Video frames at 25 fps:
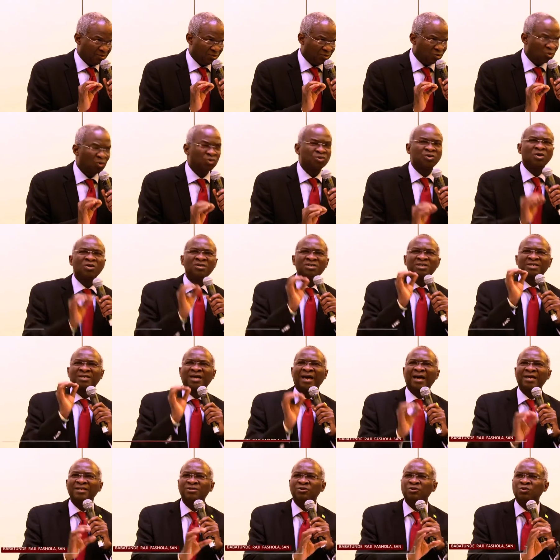to just
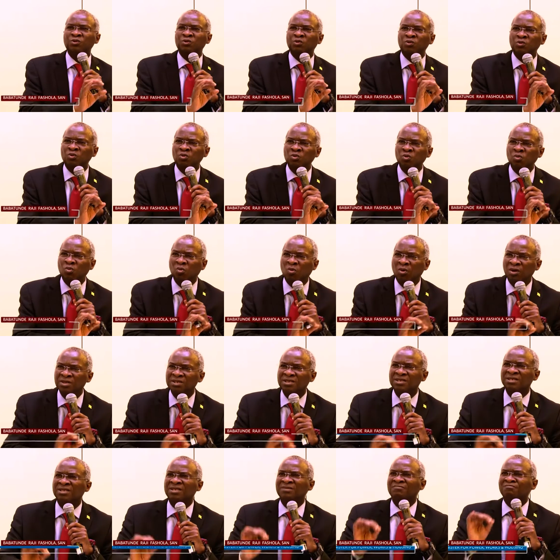guide you through
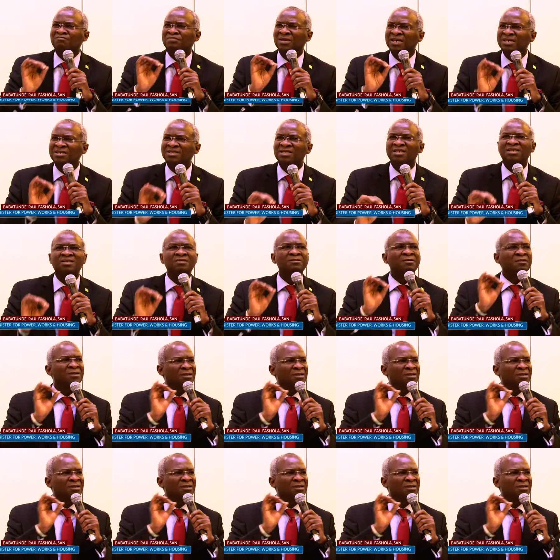what the basic